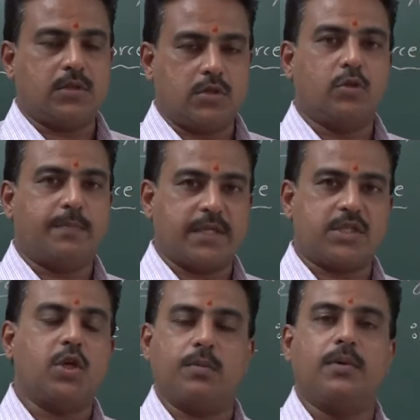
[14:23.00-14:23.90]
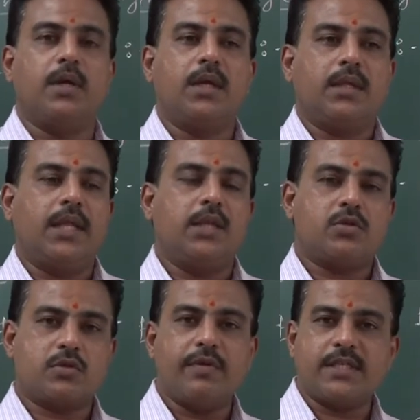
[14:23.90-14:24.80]
toothpaste tube, then you
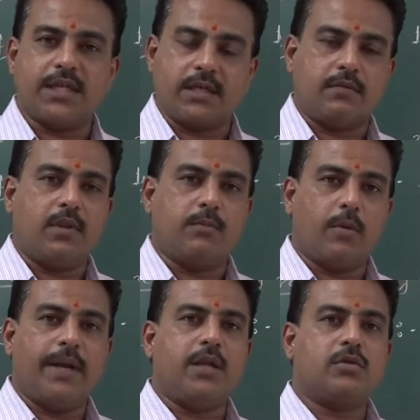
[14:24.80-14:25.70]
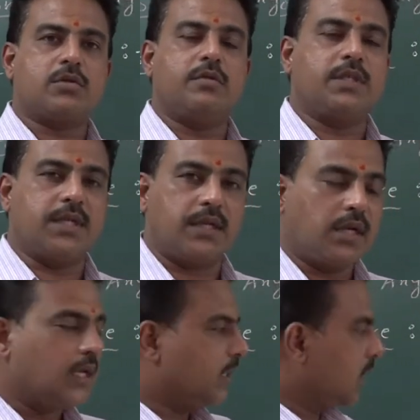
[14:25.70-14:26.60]
squeeze it. The moment you squeeze
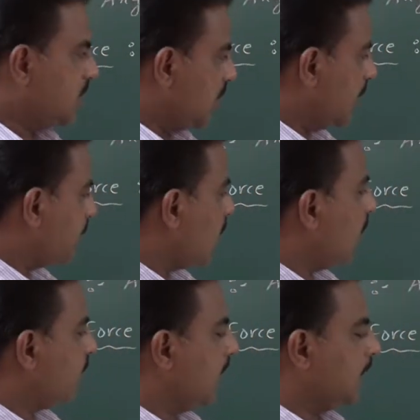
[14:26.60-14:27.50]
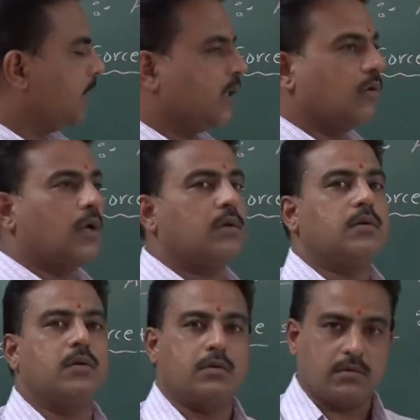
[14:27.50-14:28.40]
it, the shape of that
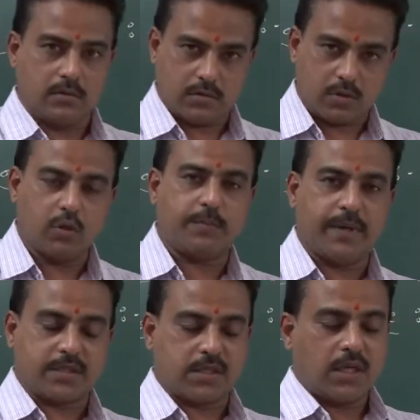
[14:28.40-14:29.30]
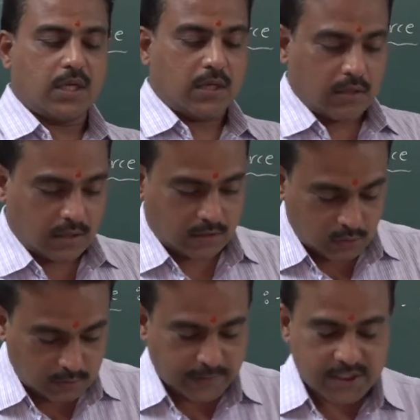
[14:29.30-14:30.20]
particular
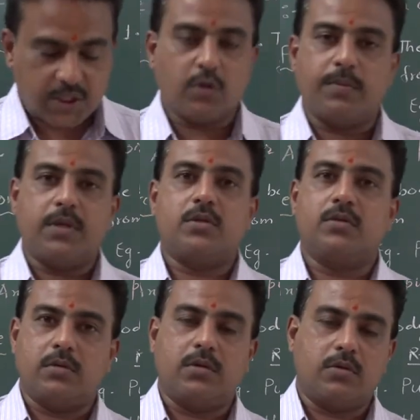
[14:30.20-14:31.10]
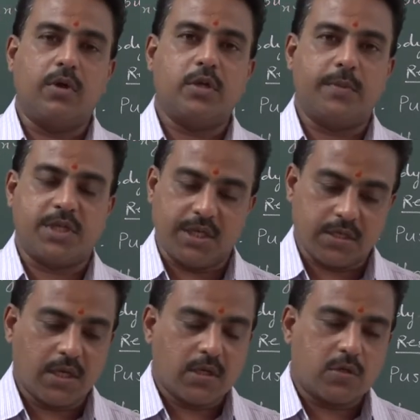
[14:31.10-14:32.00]
toothpaste tube going to be
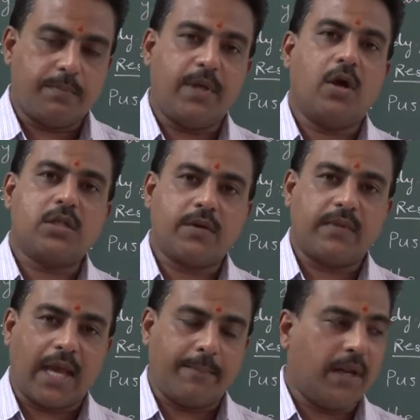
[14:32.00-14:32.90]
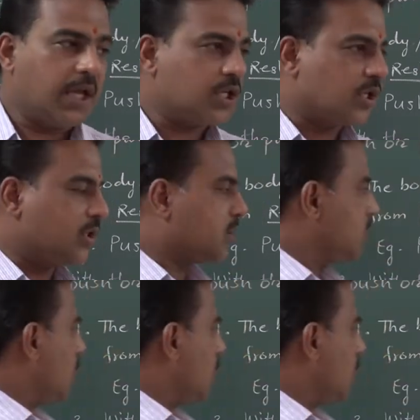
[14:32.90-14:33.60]
changed. So because of the applications